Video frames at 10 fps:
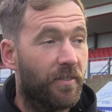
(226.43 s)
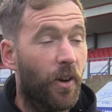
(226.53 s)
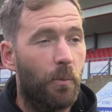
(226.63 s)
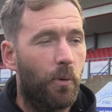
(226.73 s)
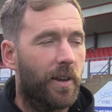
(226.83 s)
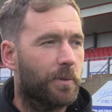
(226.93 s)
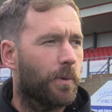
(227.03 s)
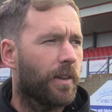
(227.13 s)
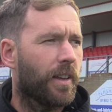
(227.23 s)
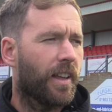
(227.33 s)
very impressed.
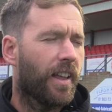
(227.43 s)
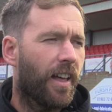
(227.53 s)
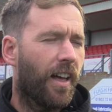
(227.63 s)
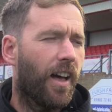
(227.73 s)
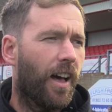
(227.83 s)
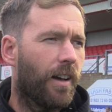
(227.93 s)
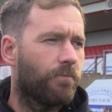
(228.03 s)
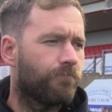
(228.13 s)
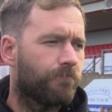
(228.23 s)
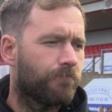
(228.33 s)
But
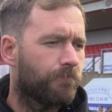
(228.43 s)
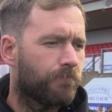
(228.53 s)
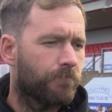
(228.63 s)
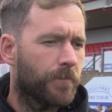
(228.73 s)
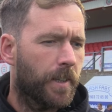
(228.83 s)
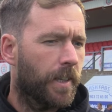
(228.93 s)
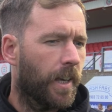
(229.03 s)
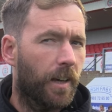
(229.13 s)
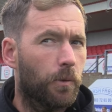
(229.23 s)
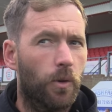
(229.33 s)
I'm
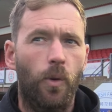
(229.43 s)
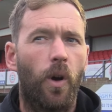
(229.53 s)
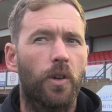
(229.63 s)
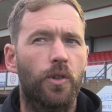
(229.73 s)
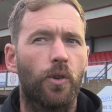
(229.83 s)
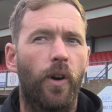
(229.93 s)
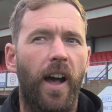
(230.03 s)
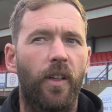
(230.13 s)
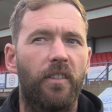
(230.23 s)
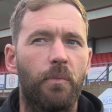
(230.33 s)
not quite sure
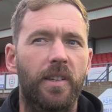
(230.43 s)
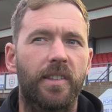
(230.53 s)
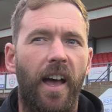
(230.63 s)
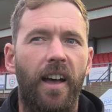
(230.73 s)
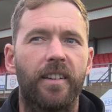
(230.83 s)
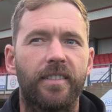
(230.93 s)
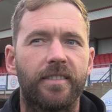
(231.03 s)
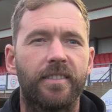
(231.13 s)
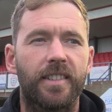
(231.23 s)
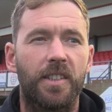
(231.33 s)
how they've missed that,
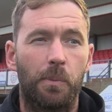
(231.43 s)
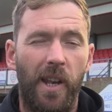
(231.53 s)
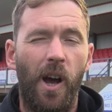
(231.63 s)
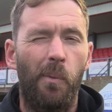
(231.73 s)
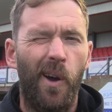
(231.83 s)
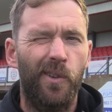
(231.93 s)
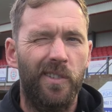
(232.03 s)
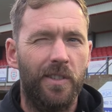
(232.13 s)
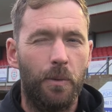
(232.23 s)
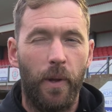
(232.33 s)
because he's been elbowed
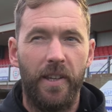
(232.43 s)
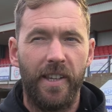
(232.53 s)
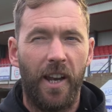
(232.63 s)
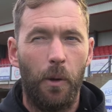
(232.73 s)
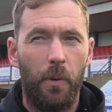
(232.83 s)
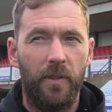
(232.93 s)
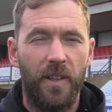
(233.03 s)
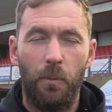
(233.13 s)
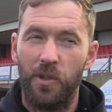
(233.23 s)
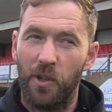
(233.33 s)
and split his head open.
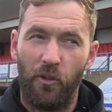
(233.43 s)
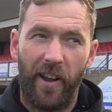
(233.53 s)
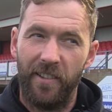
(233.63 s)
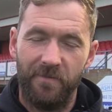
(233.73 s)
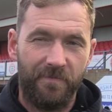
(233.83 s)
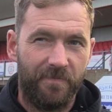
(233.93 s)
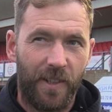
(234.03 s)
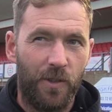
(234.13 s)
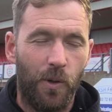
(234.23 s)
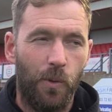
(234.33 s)
It wasn't great
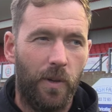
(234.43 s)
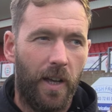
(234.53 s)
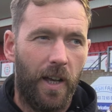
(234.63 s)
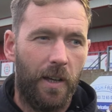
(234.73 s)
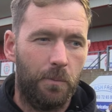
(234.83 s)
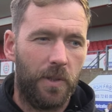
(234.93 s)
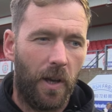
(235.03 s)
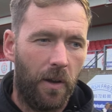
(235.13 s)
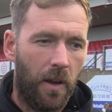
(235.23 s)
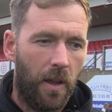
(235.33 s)
at all.
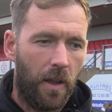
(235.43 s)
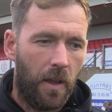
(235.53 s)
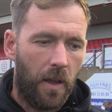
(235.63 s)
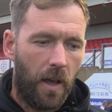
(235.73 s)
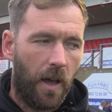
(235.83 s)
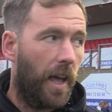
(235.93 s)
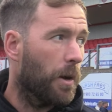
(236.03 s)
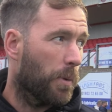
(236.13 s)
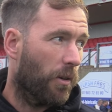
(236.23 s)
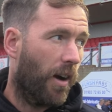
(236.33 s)
So
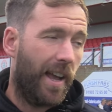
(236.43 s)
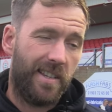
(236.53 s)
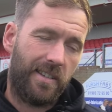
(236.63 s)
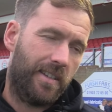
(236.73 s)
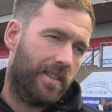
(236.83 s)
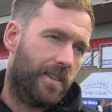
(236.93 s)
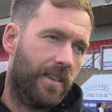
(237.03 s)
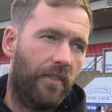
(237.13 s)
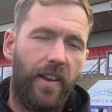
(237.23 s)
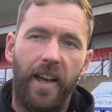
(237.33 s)
he'll be all right. He's a
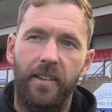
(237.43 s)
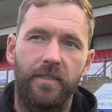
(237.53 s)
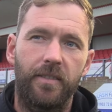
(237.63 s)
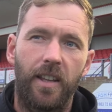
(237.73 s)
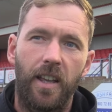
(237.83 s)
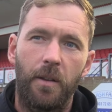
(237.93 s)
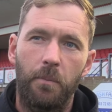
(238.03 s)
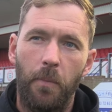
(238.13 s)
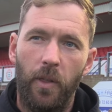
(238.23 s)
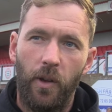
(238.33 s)
tough lad and
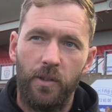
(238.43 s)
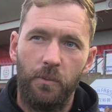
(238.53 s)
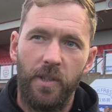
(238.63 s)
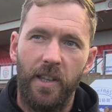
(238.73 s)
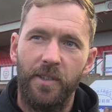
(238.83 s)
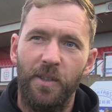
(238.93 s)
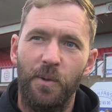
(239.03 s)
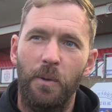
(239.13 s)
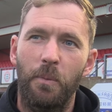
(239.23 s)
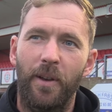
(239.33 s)
might knock some sense into him.